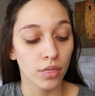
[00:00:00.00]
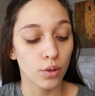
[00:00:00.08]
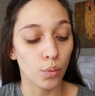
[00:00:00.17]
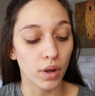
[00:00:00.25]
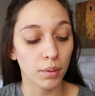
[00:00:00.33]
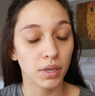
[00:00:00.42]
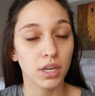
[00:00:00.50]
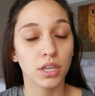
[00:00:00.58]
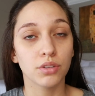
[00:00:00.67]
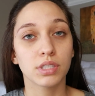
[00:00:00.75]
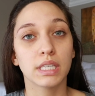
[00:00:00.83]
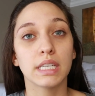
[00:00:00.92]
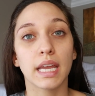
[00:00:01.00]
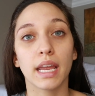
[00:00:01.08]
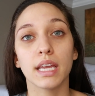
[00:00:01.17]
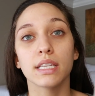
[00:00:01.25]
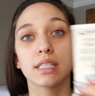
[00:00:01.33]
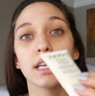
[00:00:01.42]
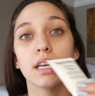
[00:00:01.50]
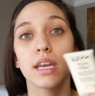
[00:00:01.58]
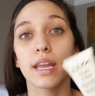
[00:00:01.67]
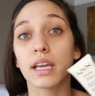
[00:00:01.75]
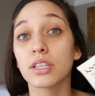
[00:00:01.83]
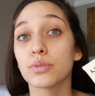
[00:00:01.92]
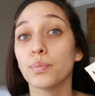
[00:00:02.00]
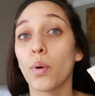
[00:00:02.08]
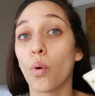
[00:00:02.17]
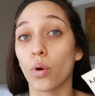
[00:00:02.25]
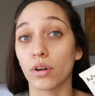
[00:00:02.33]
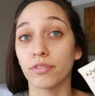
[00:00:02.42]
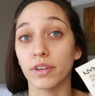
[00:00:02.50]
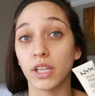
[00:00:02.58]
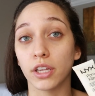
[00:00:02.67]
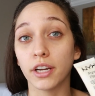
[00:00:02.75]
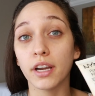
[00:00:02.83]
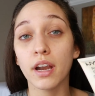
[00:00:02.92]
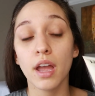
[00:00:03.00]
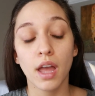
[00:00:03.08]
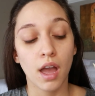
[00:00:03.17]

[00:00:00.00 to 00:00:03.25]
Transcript: The one I'm gonna use today is the NYX Pore Filler.